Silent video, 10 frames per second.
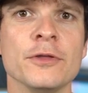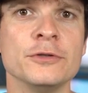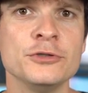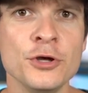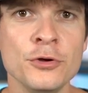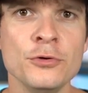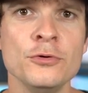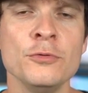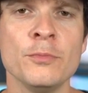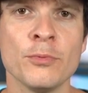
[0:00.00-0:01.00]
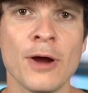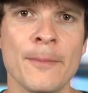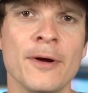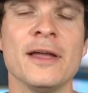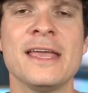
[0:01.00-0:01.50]
the two
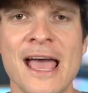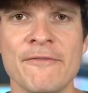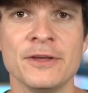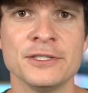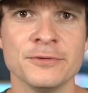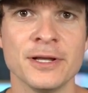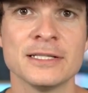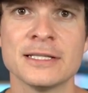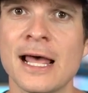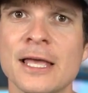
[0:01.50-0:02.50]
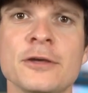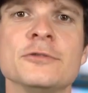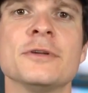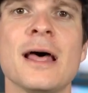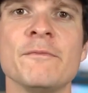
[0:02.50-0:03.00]
primary catfish rigs that I
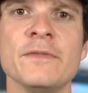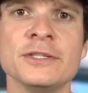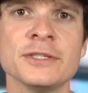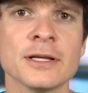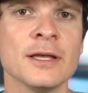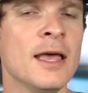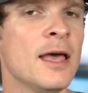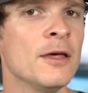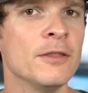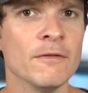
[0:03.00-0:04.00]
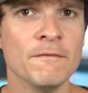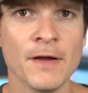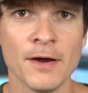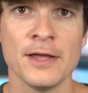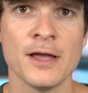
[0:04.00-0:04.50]
use when I'm fishing. They're
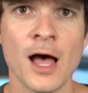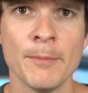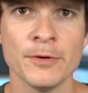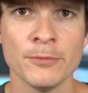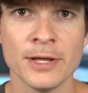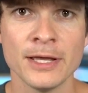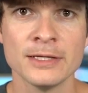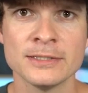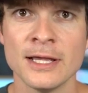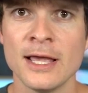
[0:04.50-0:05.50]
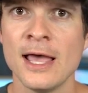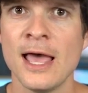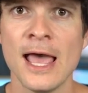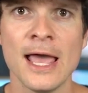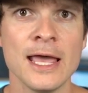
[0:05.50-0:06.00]
very common rigs
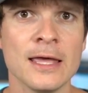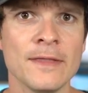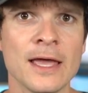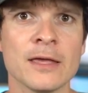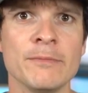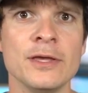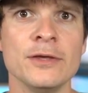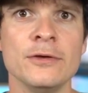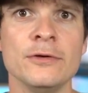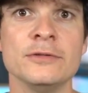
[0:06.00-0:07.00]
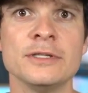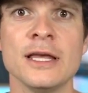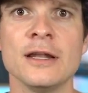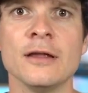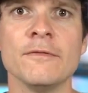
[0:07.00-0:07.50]
and they can be used
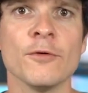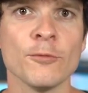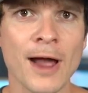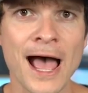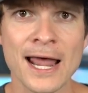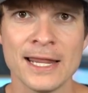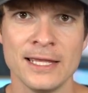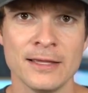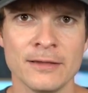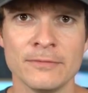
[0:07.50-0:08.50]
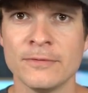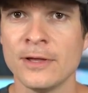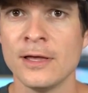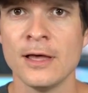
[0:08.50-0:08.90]
in a variety of